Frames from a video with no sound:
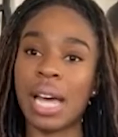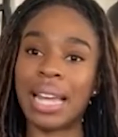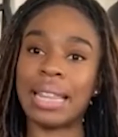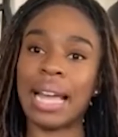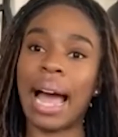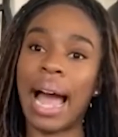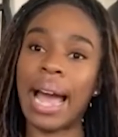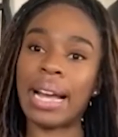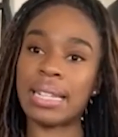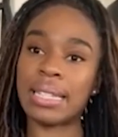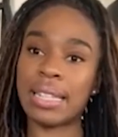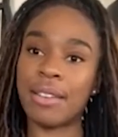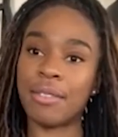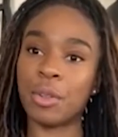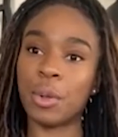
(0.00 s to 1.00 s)
at the highest
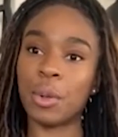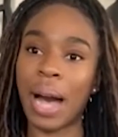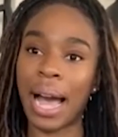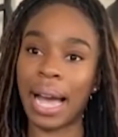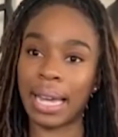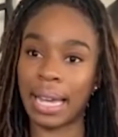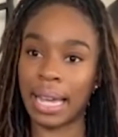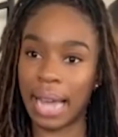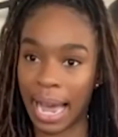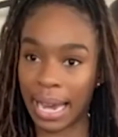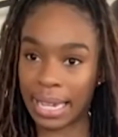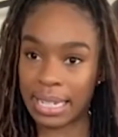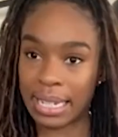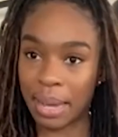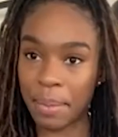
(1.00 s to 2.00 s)
level
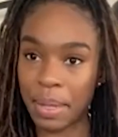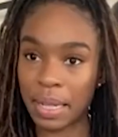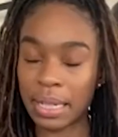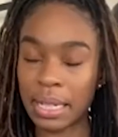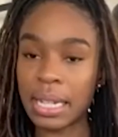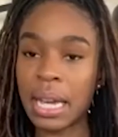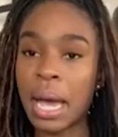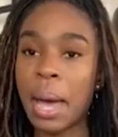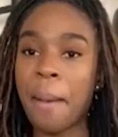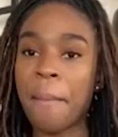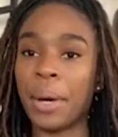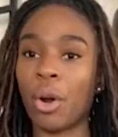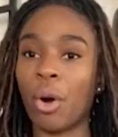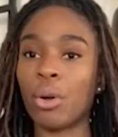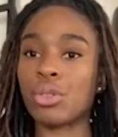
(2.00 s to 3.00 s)
academically,
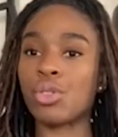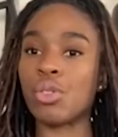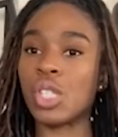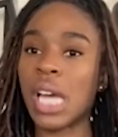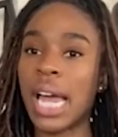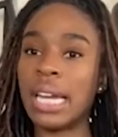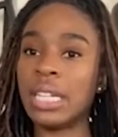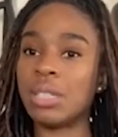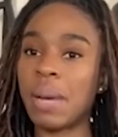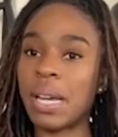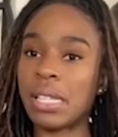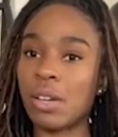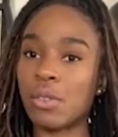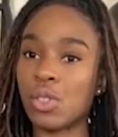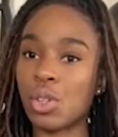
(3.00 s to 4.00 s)
but also challenging
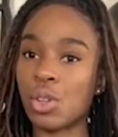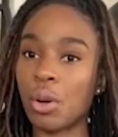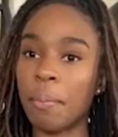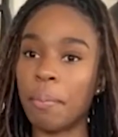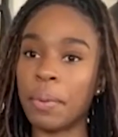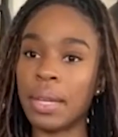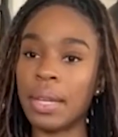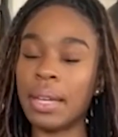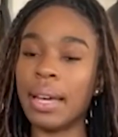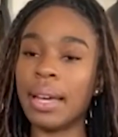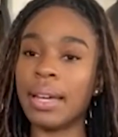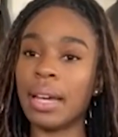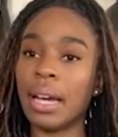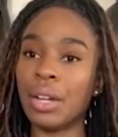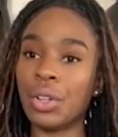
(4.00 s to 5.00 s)
myself to compete,
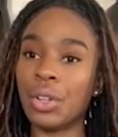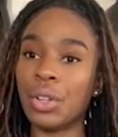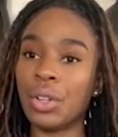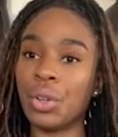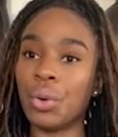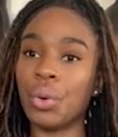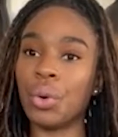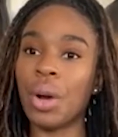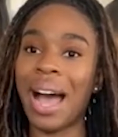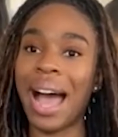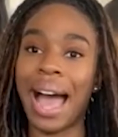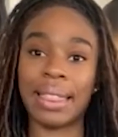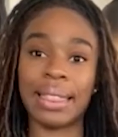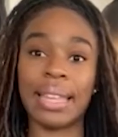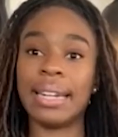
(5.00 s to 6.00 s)
you know,
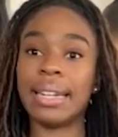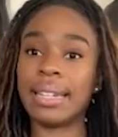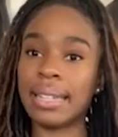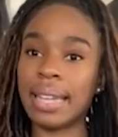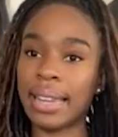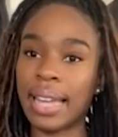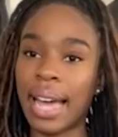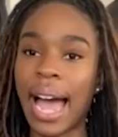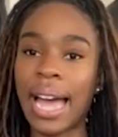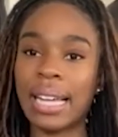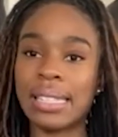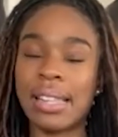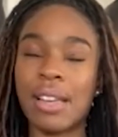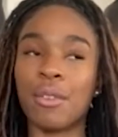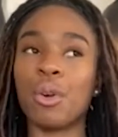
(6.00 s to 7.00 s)
athletically at the highest
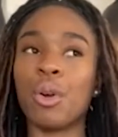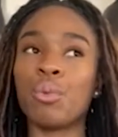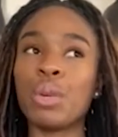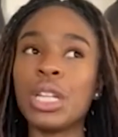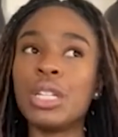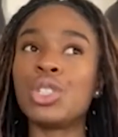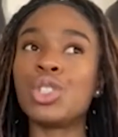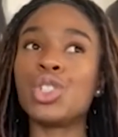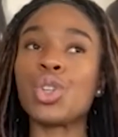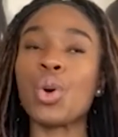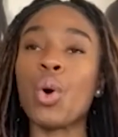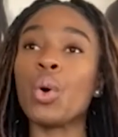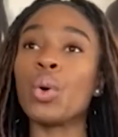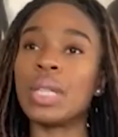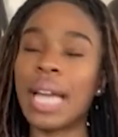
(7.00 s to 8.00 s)
level, it really
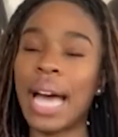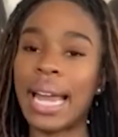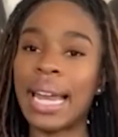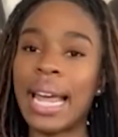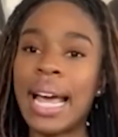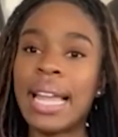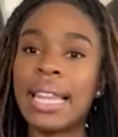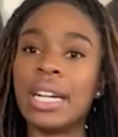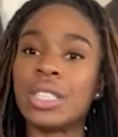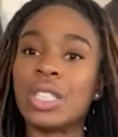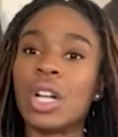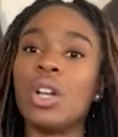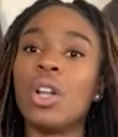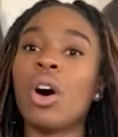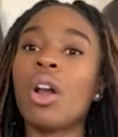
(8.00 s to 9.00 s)
showed that there's a
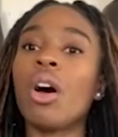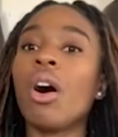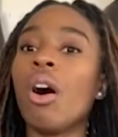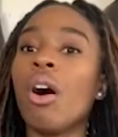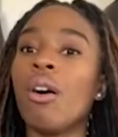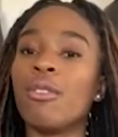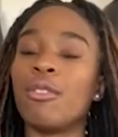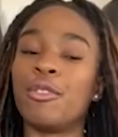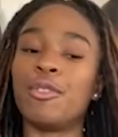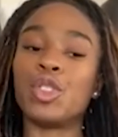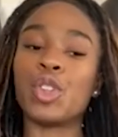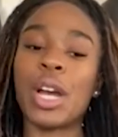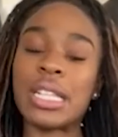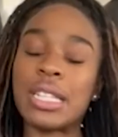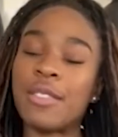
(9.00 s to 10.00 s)
lot of
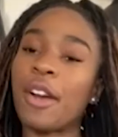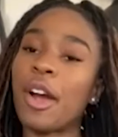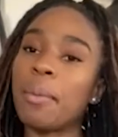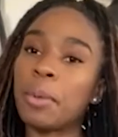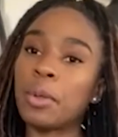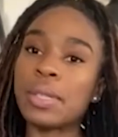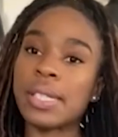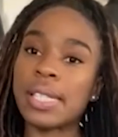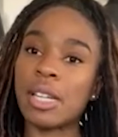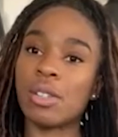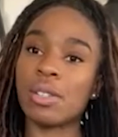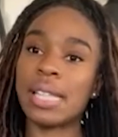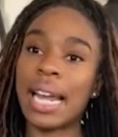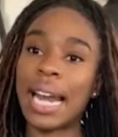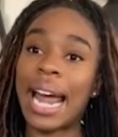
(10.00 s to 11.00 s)
transferable
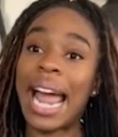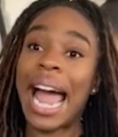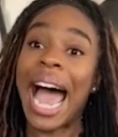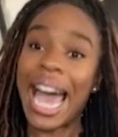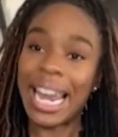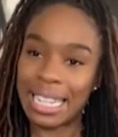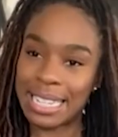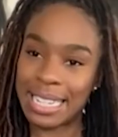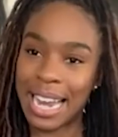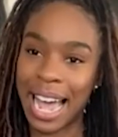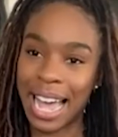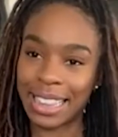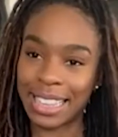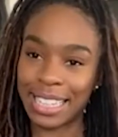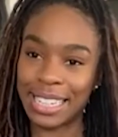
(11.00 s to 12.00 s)
skills that I had as an
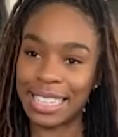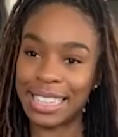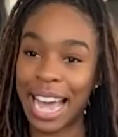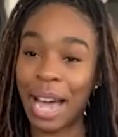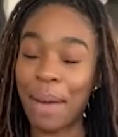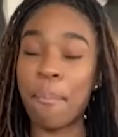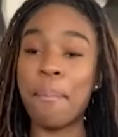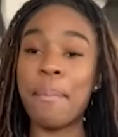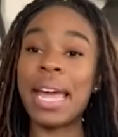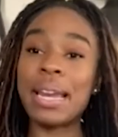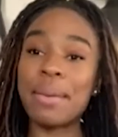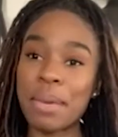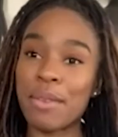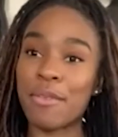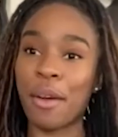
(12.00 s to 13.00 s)
athlete that made
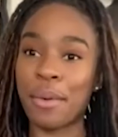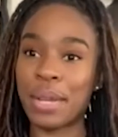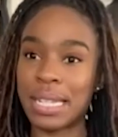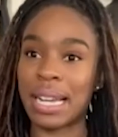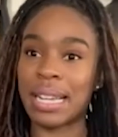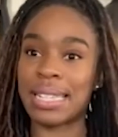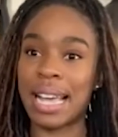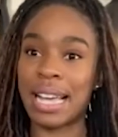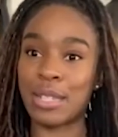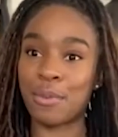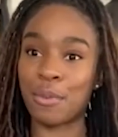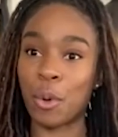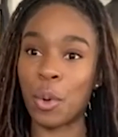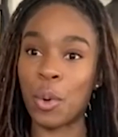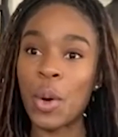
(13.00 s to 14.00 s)
me very
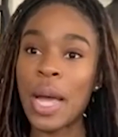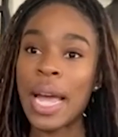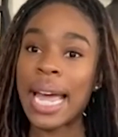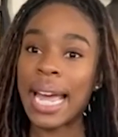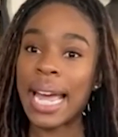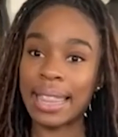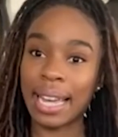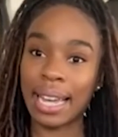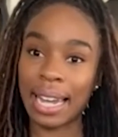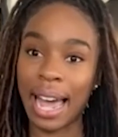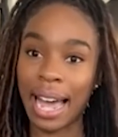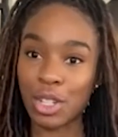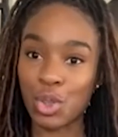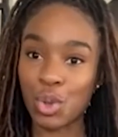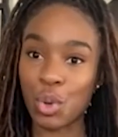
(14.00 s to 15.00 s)
successful in the
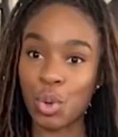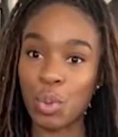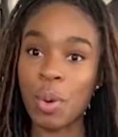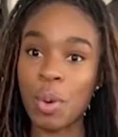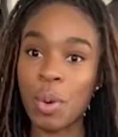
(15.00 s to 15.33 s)
classroom,